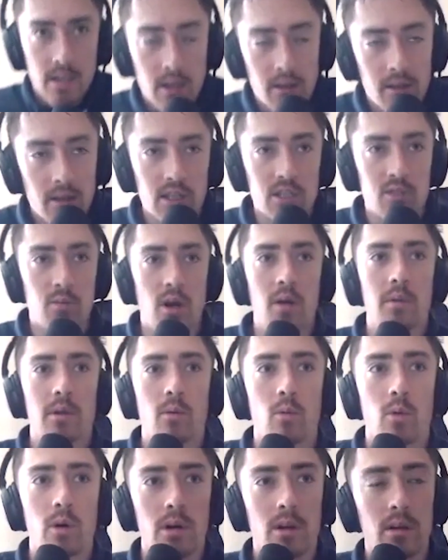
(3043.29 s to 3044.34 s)
I think that's probably
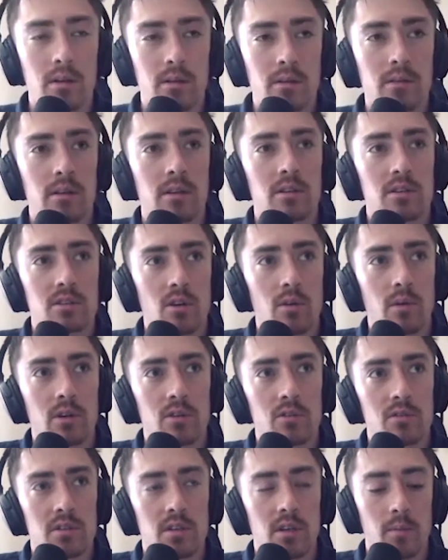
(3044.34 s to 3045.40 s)
what is so
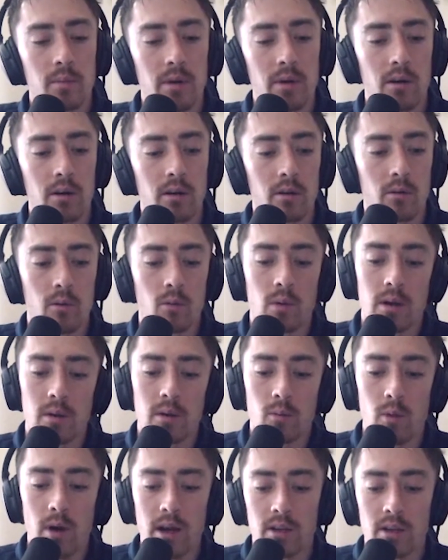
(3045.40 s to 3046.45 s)
interesting about
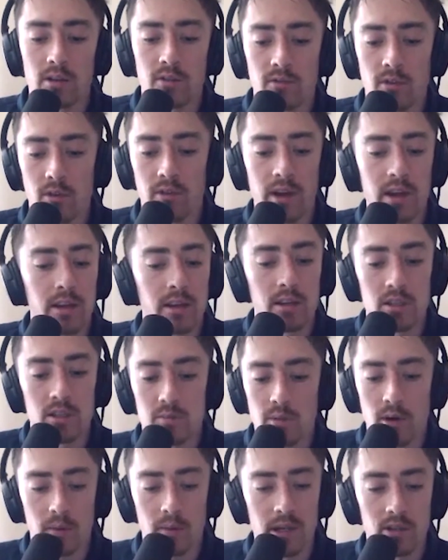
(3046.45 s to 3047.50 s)
why Vervaeke is
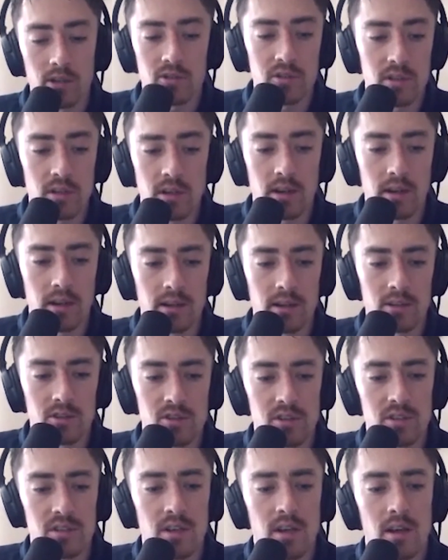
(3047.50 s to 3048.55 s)
probably interested in it, is
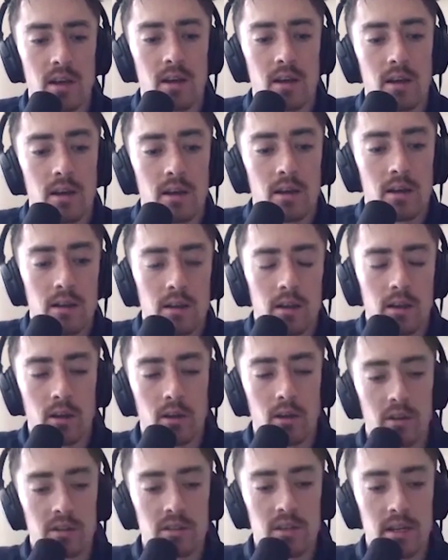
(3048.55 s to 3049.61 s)
just,
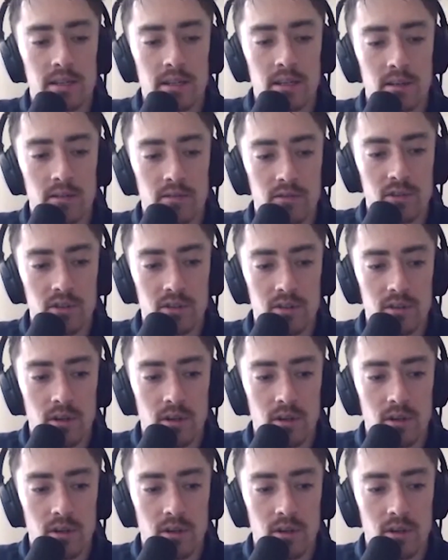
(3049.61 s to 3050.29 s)
this idea of just